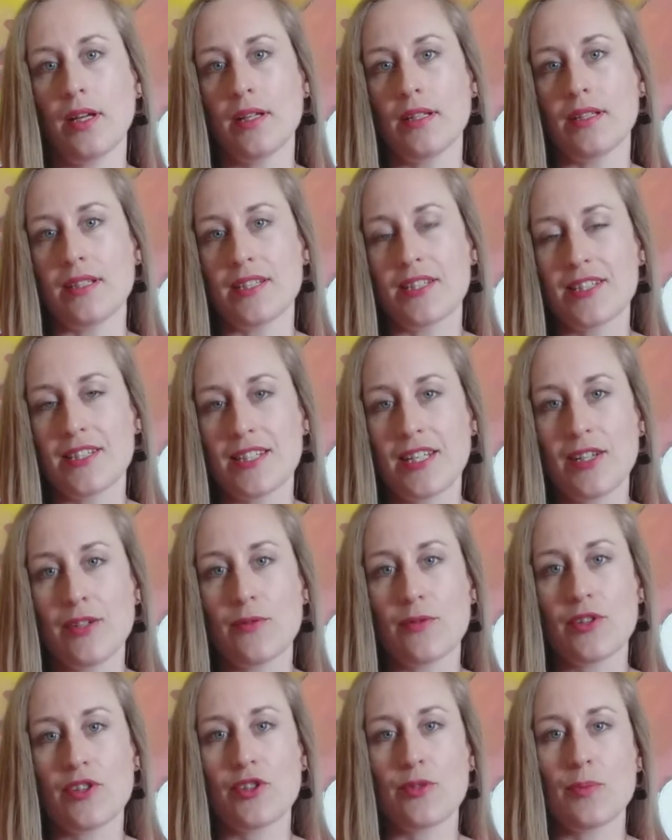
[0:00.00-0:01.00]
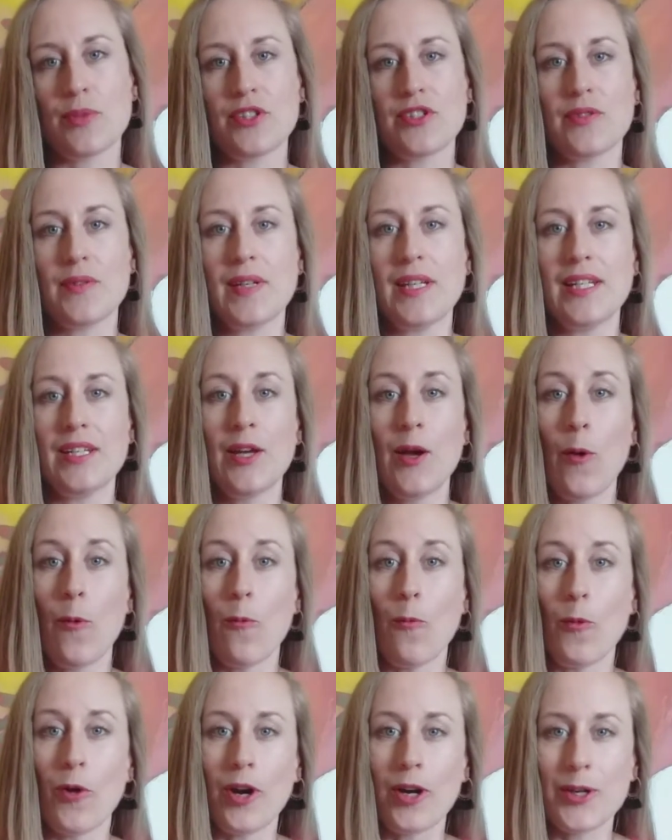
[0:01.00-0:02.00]
distinguish between
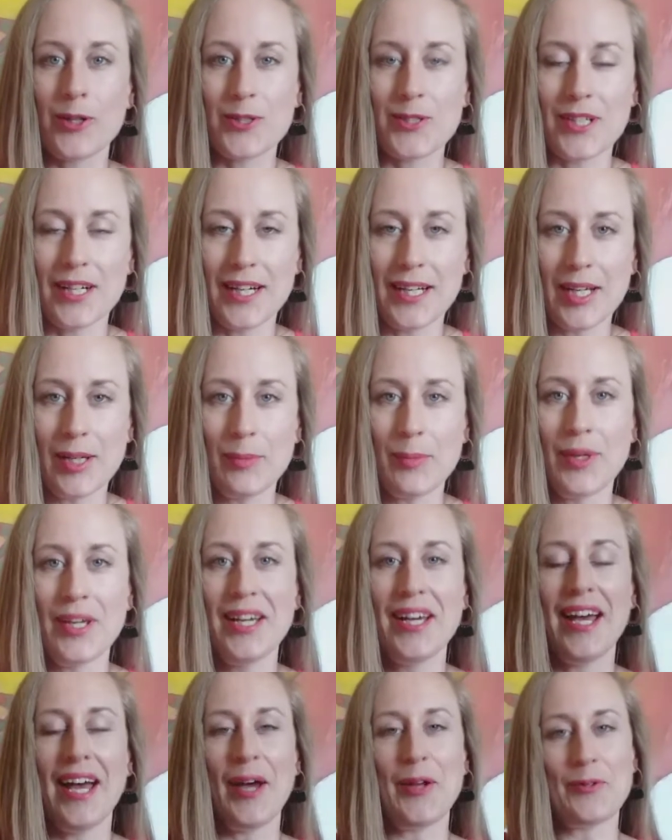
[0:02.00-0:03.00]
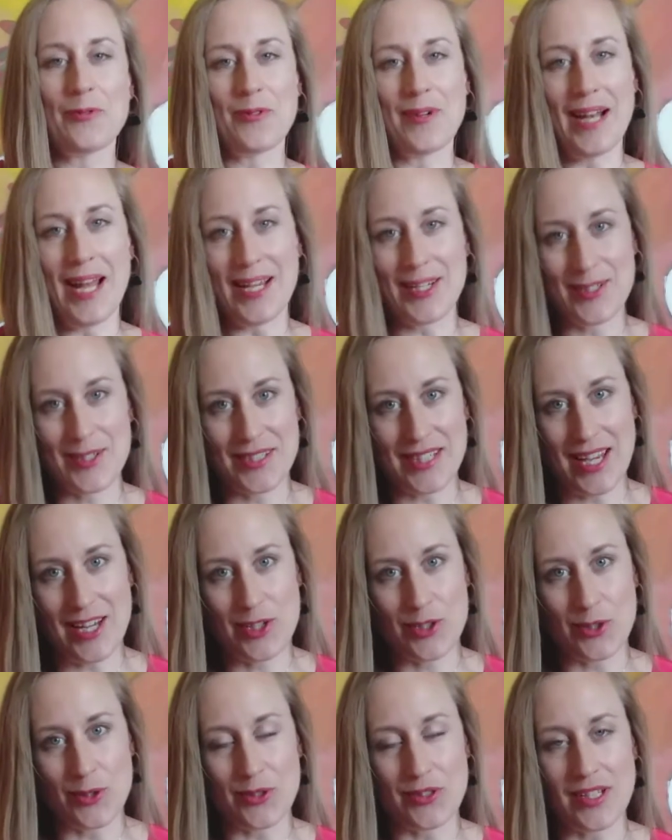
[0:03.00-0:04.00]
work time and
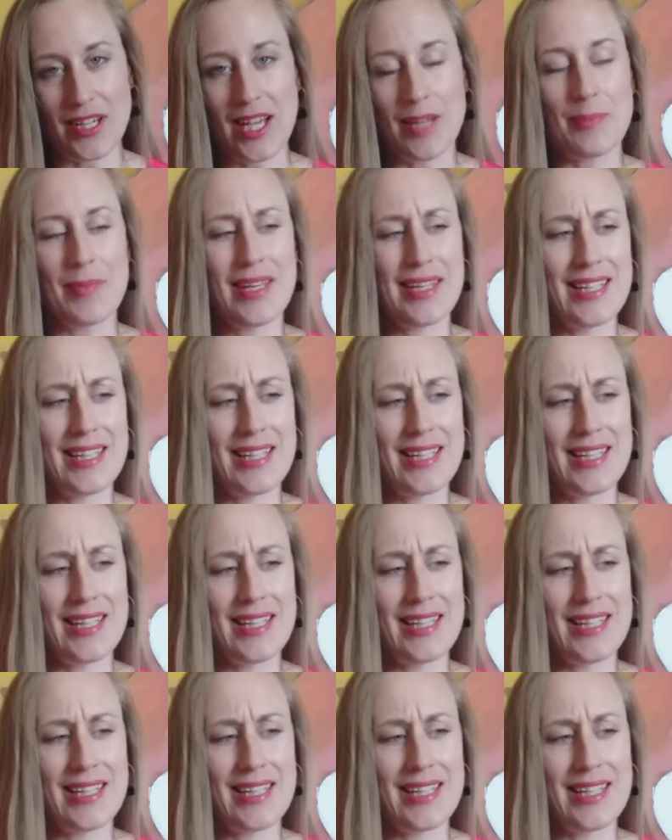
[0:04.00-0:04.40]
relaxation time,